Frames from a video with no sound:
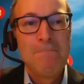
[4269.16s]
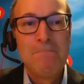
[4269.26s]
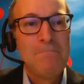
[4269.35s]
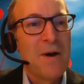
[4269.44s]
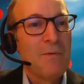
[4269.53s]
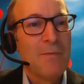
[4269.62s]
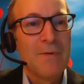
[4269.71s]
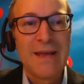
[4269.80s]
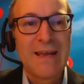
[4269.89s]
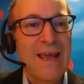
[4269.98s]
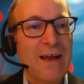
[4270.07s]
But
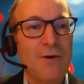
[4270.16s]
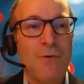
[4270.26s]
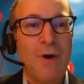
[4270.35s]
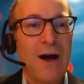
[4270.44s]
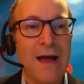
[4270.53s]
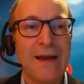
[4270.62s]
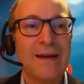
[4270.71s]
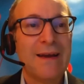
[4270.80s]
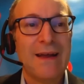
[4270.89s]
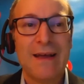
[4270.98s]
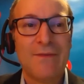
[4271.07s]
it can't go
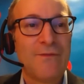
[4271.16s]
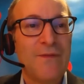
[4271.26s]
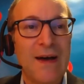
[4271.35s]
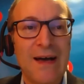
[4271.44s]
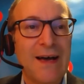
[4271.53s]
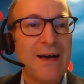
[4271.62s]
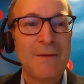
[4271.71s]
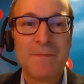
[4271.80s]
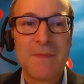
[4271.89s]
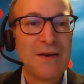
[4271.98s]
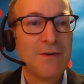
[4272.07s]
on if
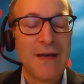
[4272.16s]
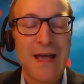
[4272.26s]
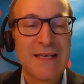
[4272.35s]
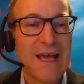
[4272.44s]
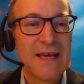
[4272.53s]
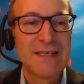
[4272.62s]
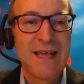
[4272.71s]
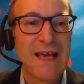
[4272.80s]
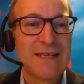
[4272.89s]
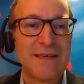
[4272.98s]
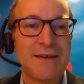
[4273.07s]

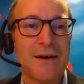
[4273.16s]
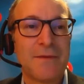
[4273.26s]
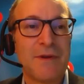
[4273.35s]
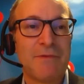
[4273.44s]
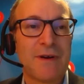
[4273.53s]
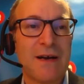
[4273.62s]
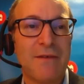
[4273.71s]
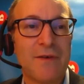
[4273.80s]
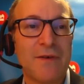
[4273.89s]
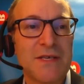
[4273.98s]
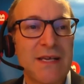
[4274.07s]
as the economy
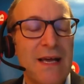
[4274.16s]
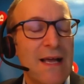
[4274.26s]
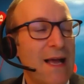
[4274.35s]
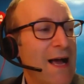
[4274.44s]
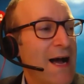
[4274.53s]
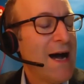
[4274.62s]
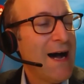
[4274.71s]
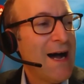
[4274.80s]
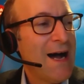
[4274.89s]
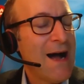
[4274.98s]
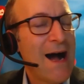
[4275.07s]
recovers.
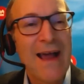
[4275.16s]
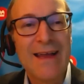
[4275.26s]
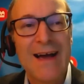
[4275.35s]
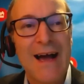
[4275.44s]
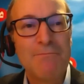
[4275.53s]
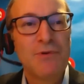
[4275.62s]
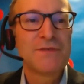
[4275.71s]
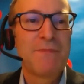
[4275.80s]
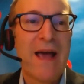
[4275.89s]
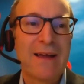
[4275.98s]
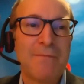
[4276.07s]
I push
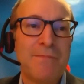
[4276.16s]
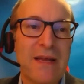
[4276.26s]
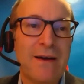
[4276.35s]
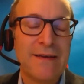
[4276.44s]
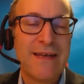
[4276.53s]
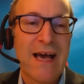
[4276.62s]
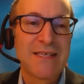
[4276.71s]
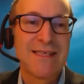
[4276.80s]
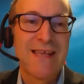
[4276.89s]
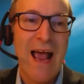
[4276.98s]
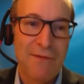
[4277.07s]
back a bit on
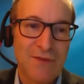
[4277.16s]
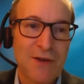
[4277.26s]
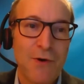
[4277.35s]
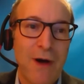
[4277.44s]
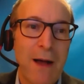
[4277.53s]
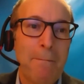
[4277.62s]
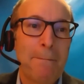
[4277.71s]
taxes have to go up.